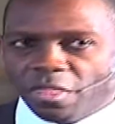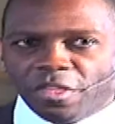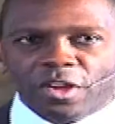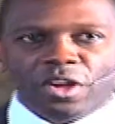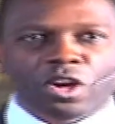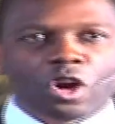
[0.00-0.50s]

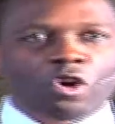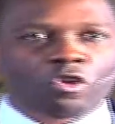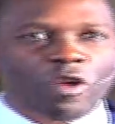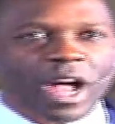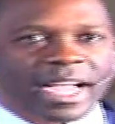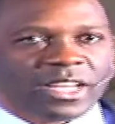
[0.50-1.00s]
the
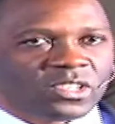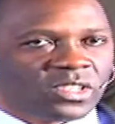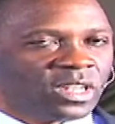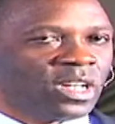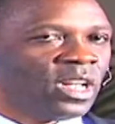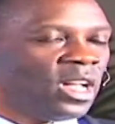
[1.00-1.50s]
Christ,
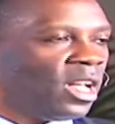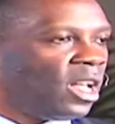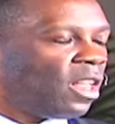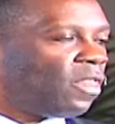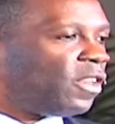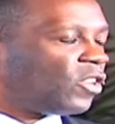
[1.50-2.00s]

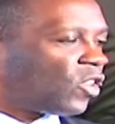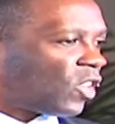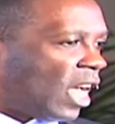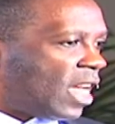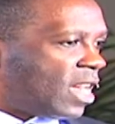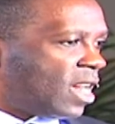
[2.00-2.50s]
the
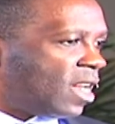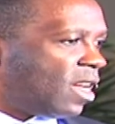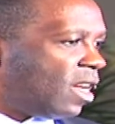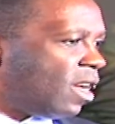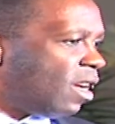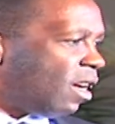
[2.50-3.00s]
Son
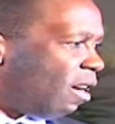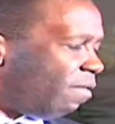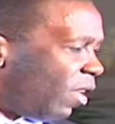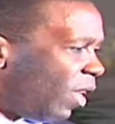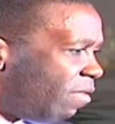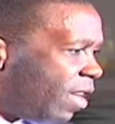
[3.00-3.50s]
of the
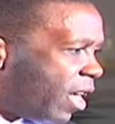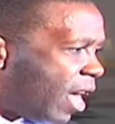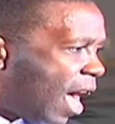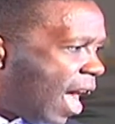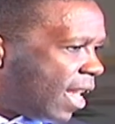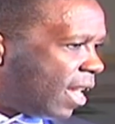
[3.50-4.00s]
living
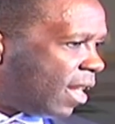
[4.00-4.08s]
God.